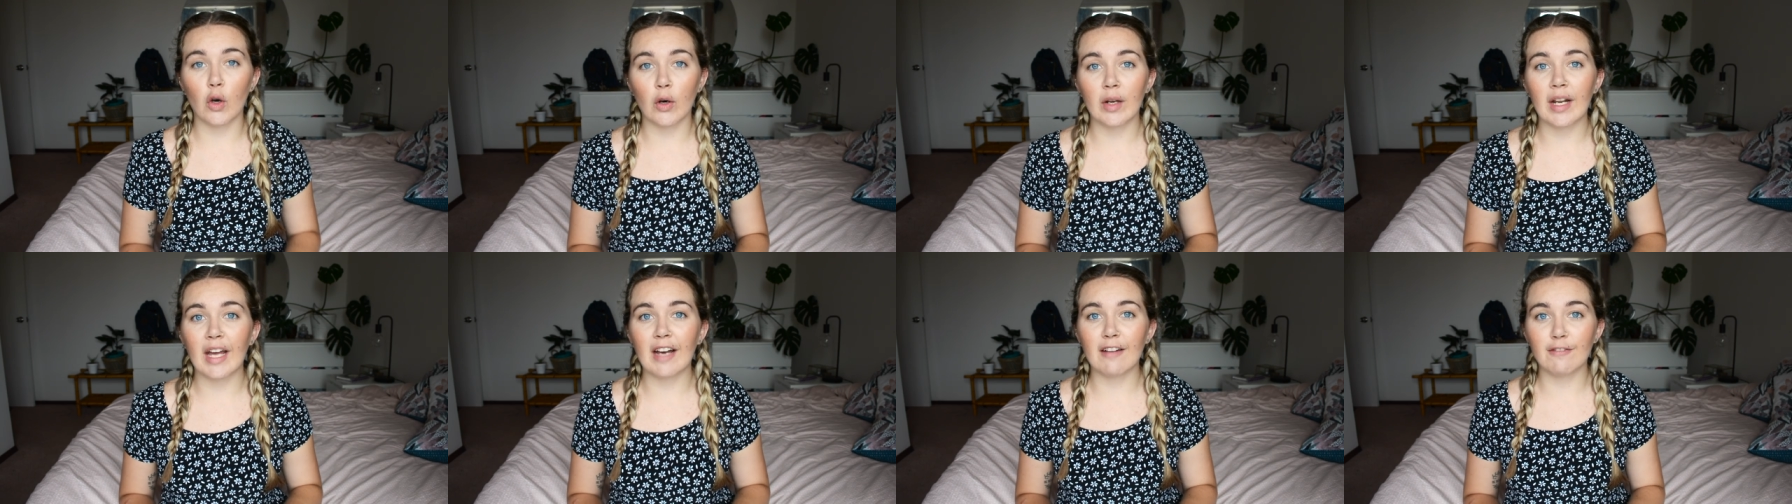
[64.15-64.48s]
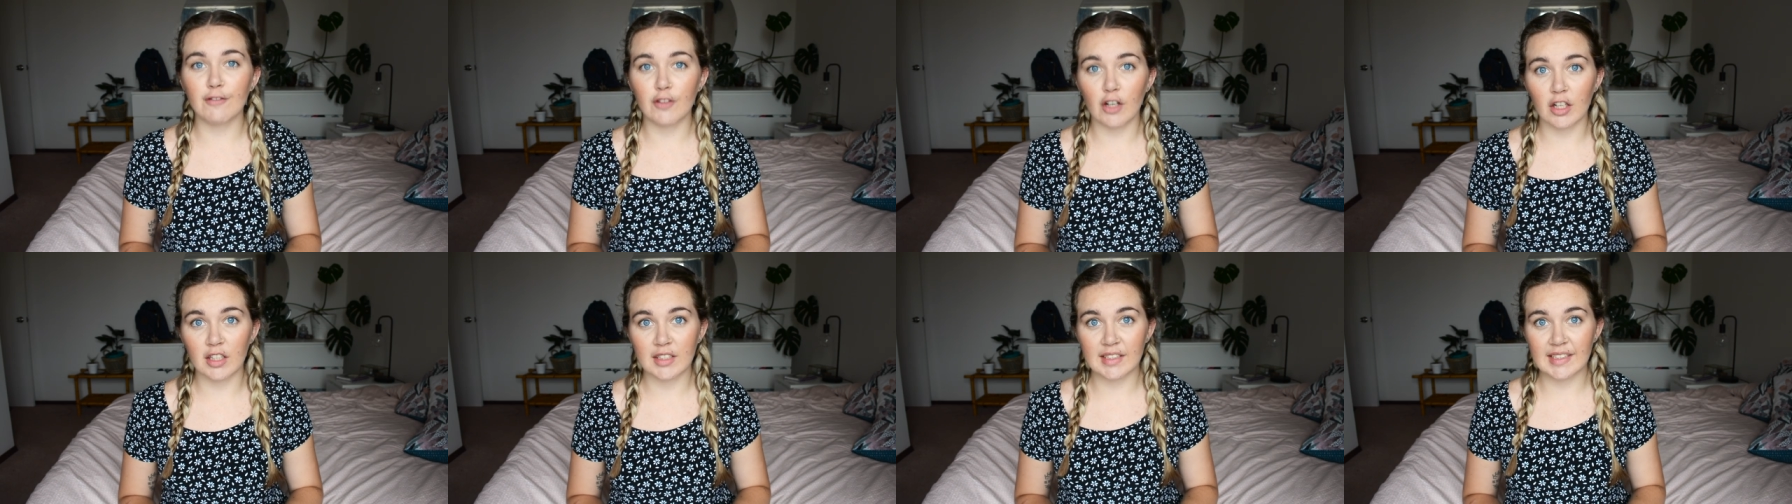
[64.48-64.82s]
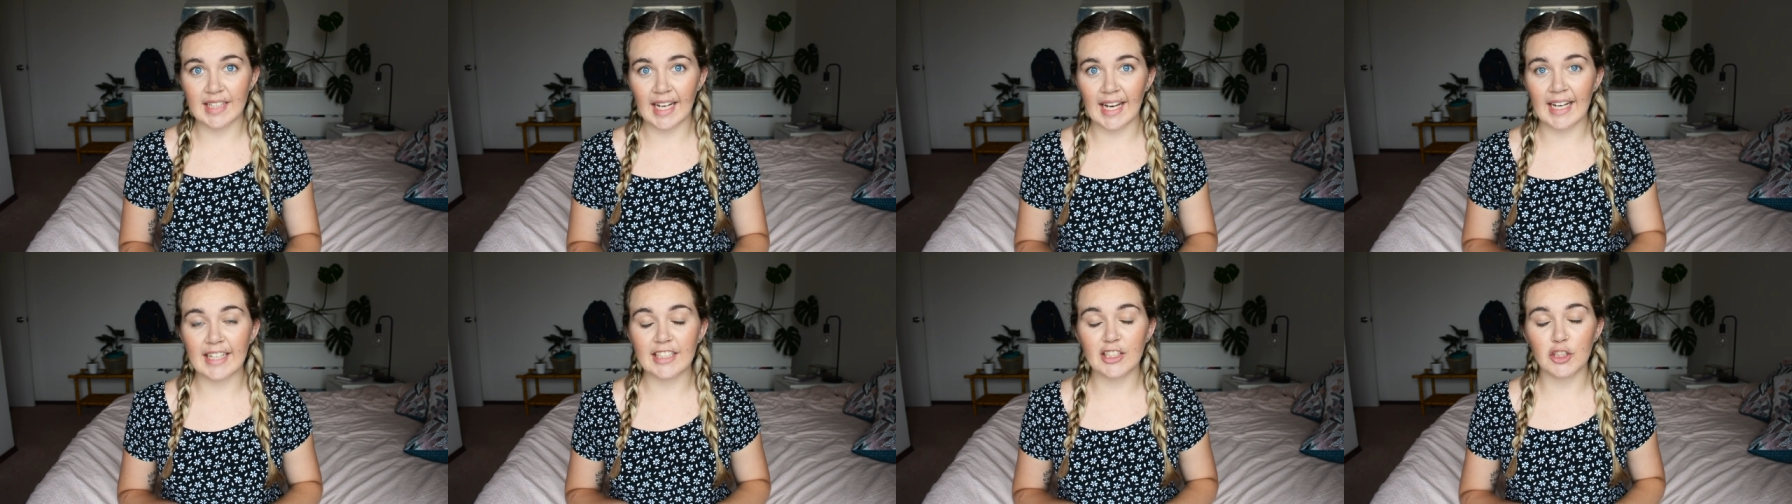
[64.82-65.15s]
on our first
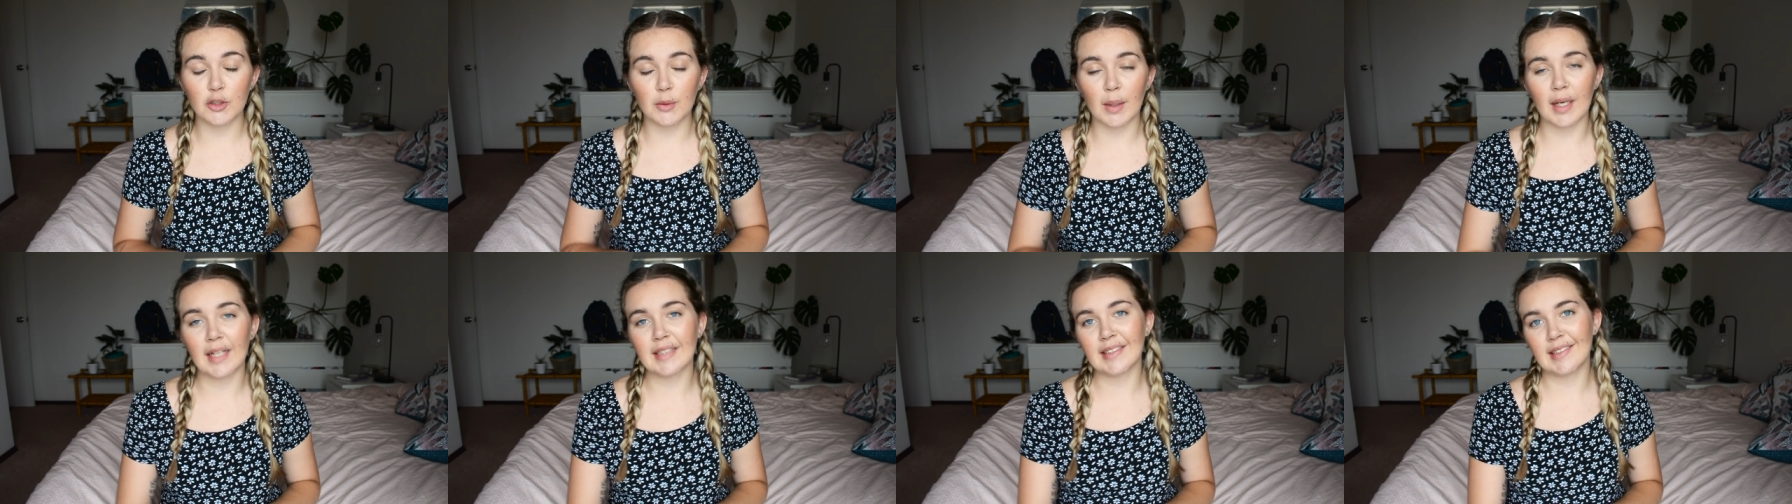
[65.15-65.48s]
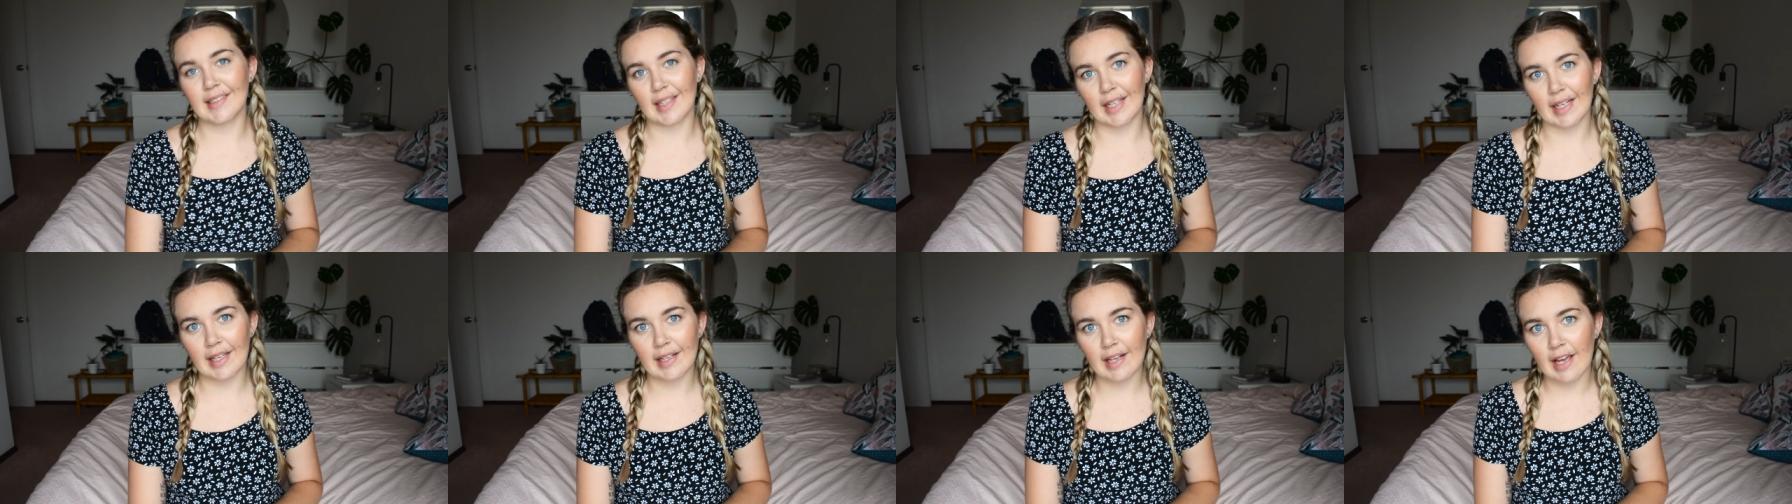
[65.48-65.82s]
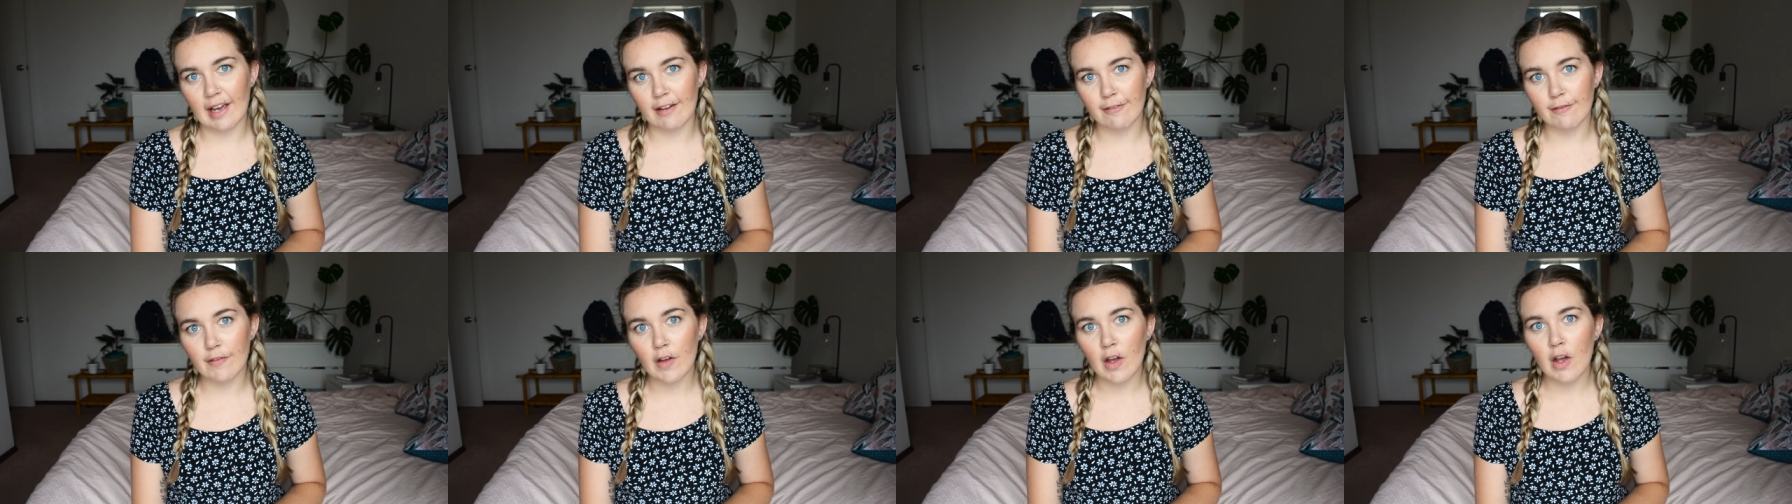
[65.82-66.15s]
day to our
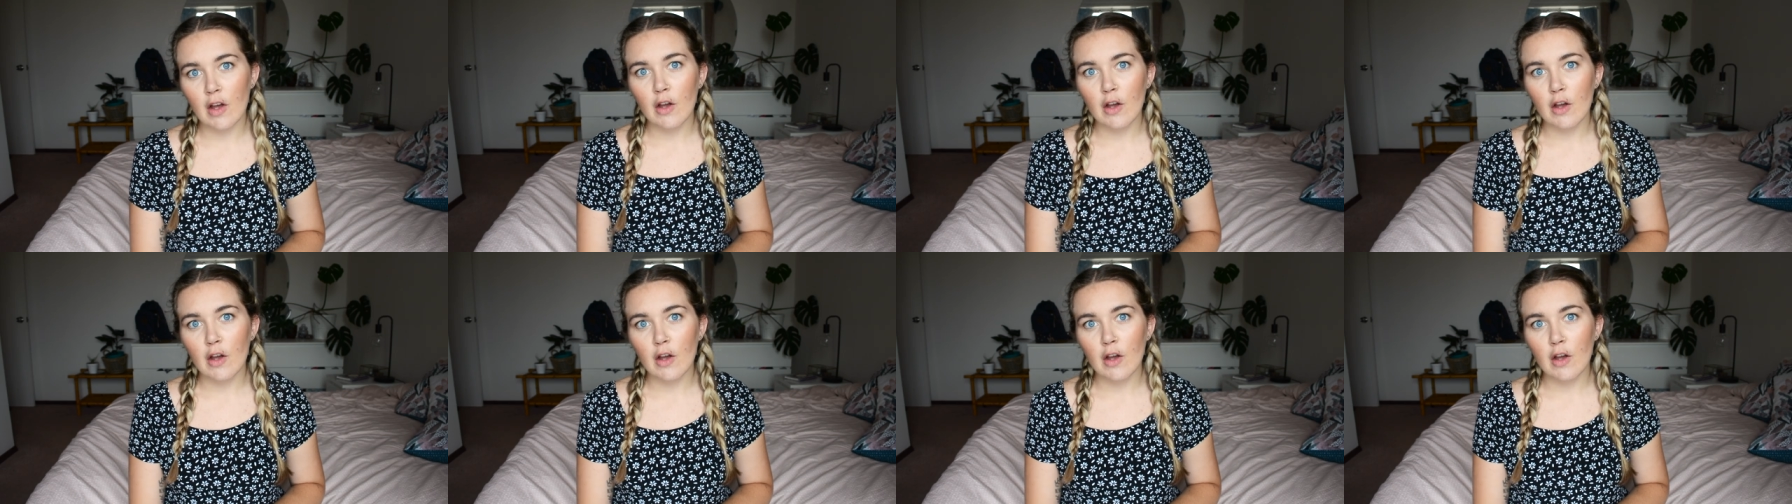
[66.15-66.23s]
CNF,